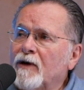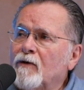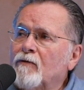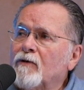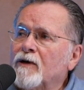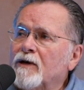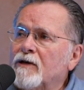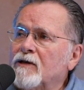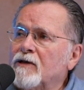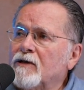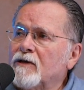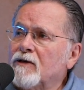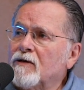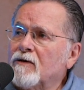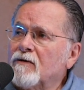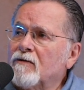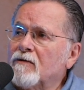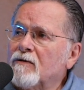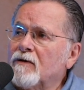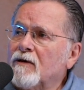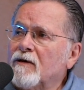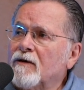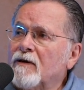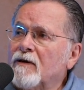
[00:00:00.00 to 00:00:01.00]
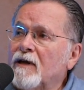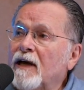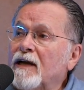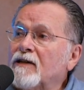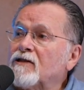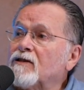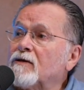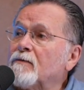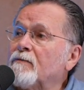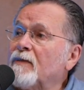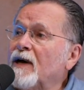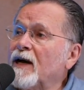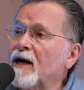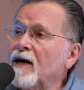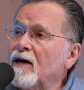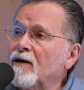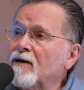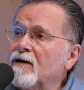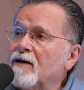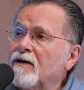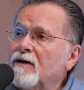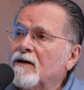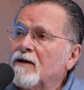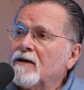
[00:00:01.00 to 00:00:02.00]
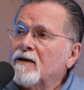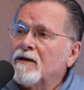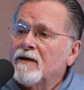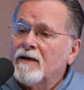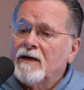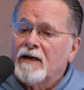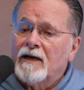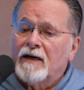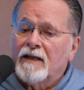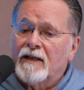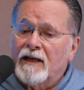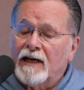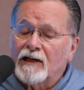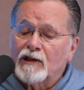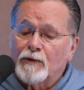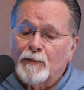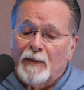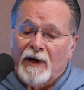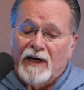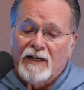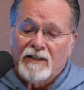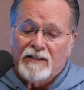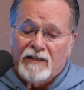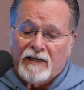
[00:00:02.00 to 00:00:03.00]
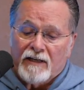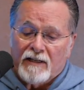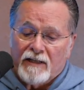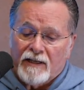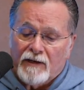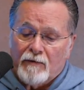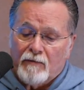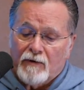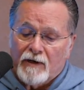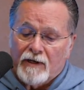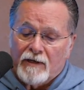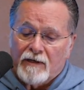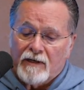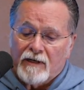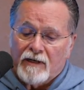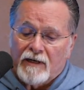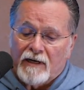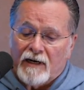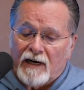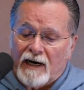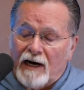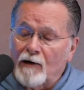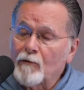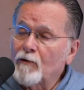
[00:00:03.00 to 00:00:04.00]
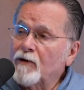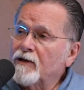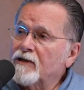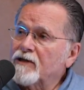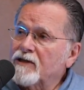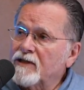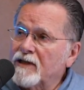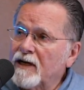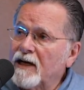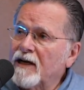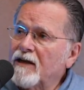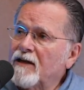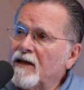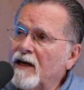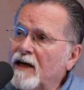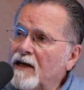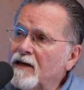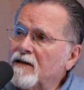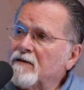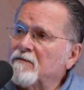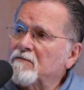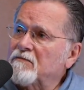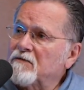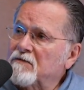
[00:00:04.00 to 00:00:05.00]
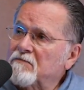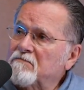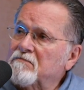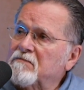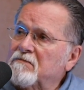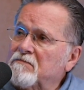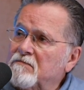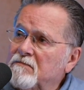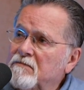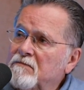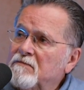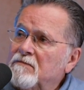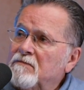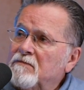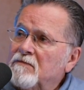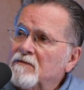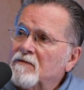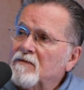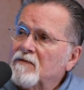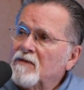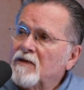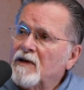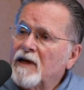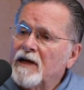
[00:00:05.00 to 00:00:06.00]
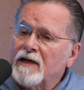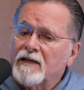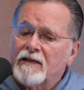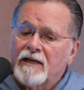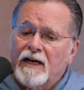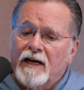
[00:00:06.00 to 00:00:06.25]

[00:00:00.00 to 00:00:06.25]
me what to do. Now that's a man. Mm. And that's basically what uh, I would say that that